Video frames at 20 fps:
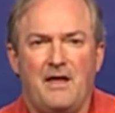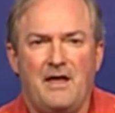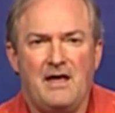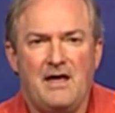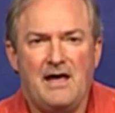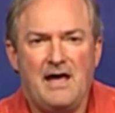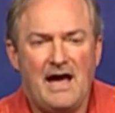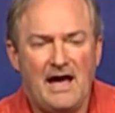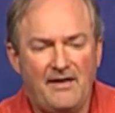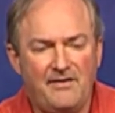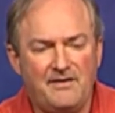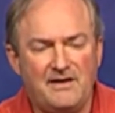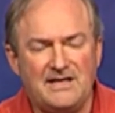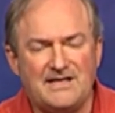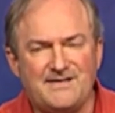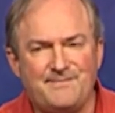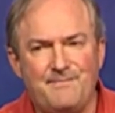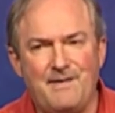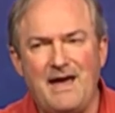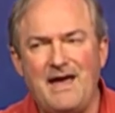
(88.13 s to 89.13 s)
And these
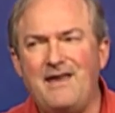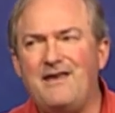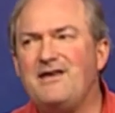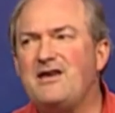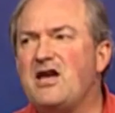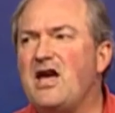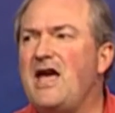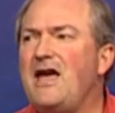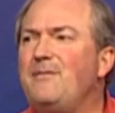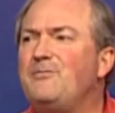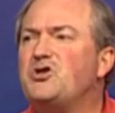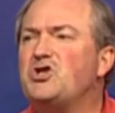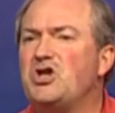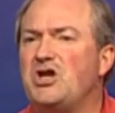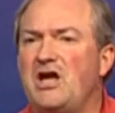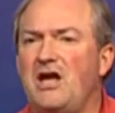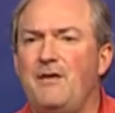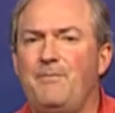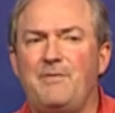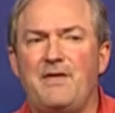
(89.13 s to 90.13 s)
men came to
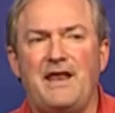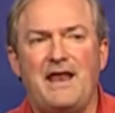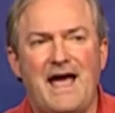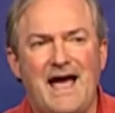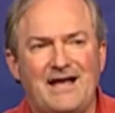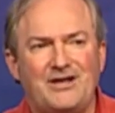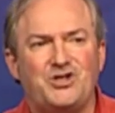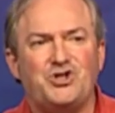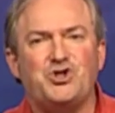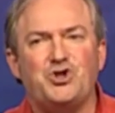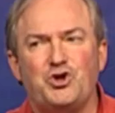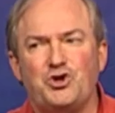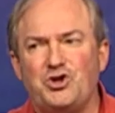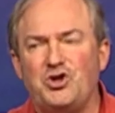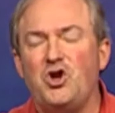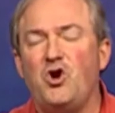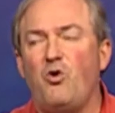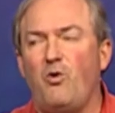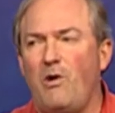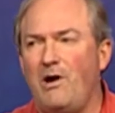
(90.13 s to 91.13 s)
him that had certain
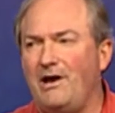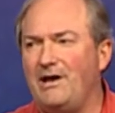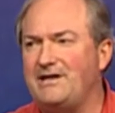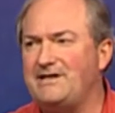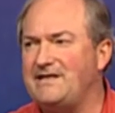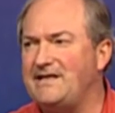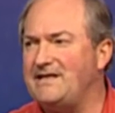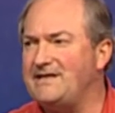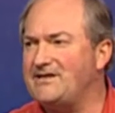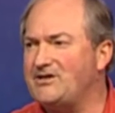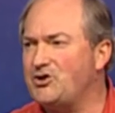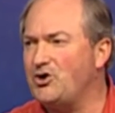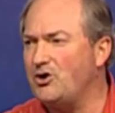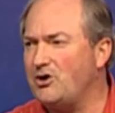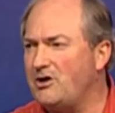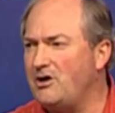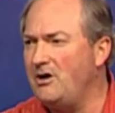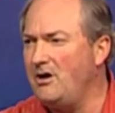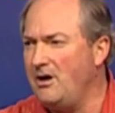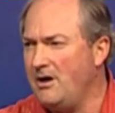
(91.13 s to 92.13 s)
qualities,
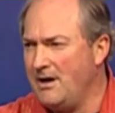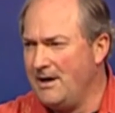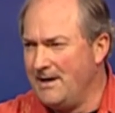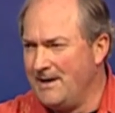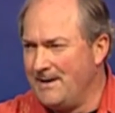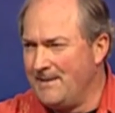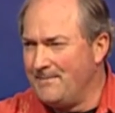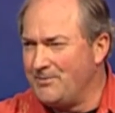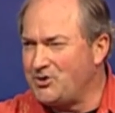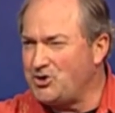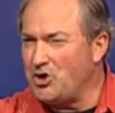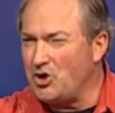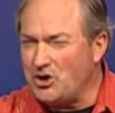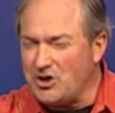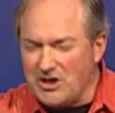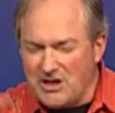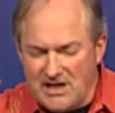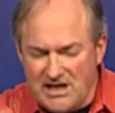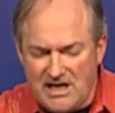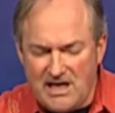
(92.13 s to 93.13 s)
certain,
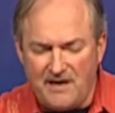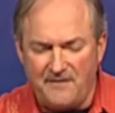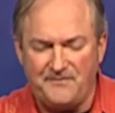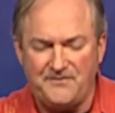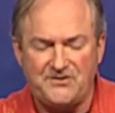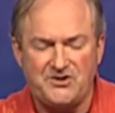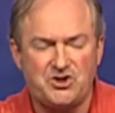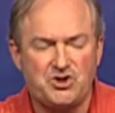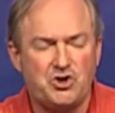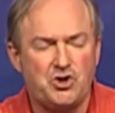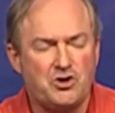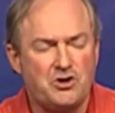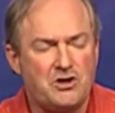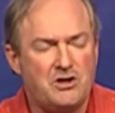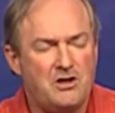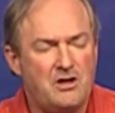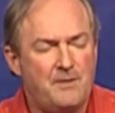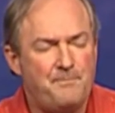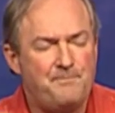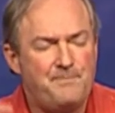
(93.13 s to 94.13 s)
certain gifts,
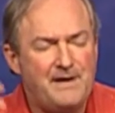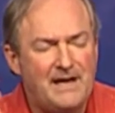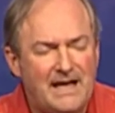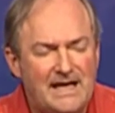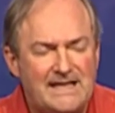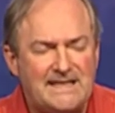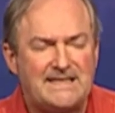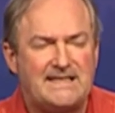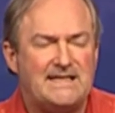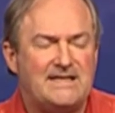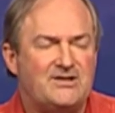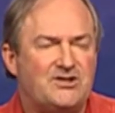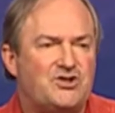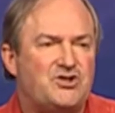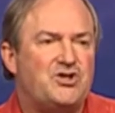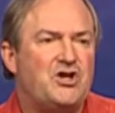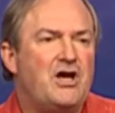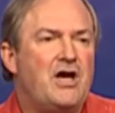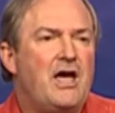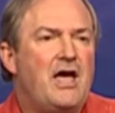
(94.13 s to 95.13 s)
certain
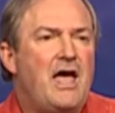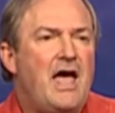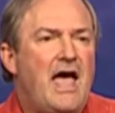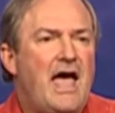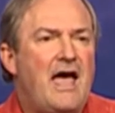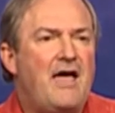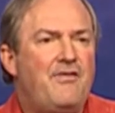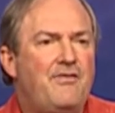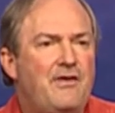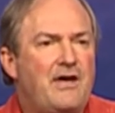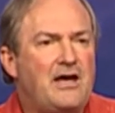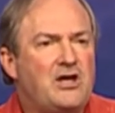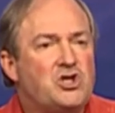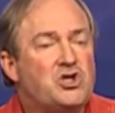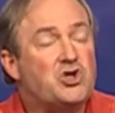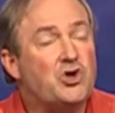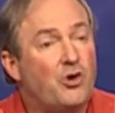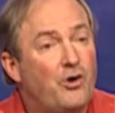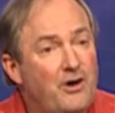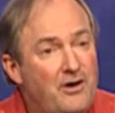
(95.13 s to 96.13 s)
abilities, and they
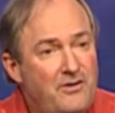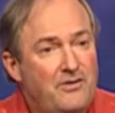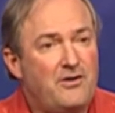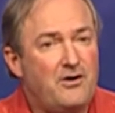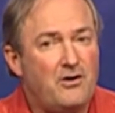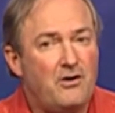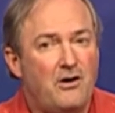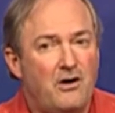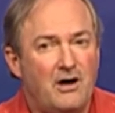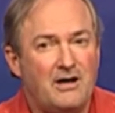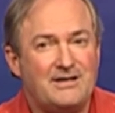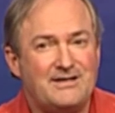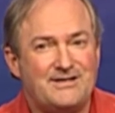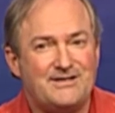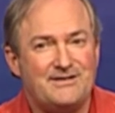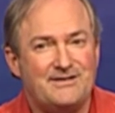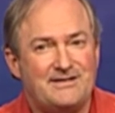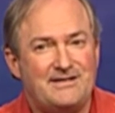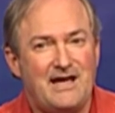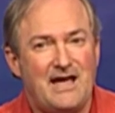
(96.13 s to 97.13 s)
joined their hearts
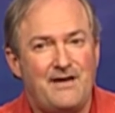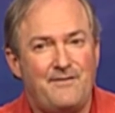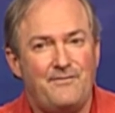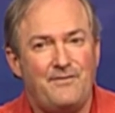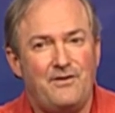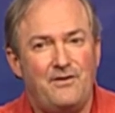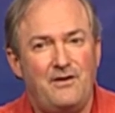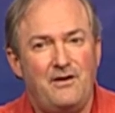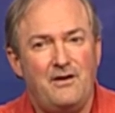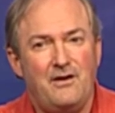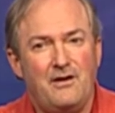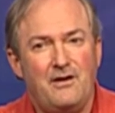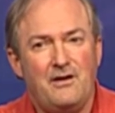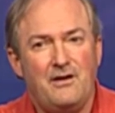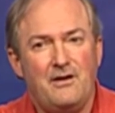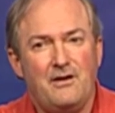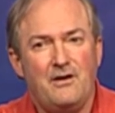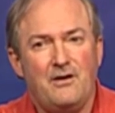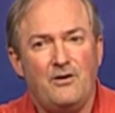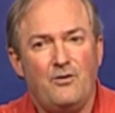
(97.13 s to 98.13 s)
to David
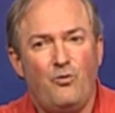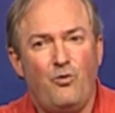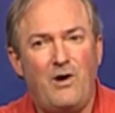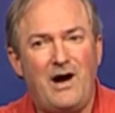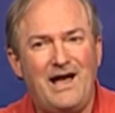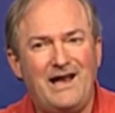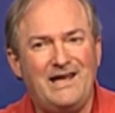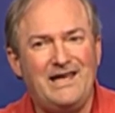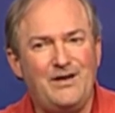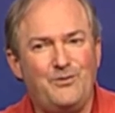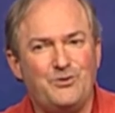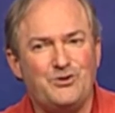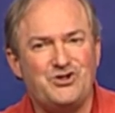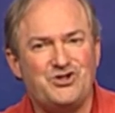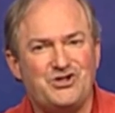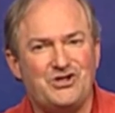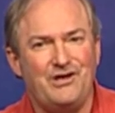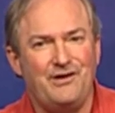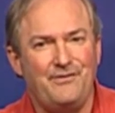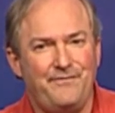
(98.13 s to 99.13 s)
while he was
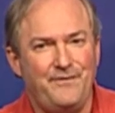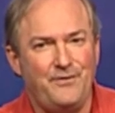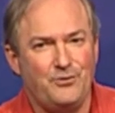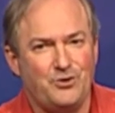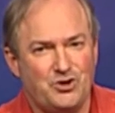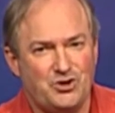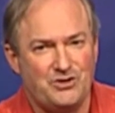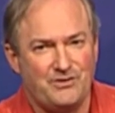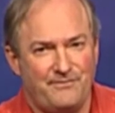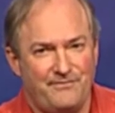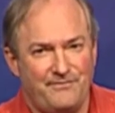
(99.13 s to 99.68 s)
still a fugitive.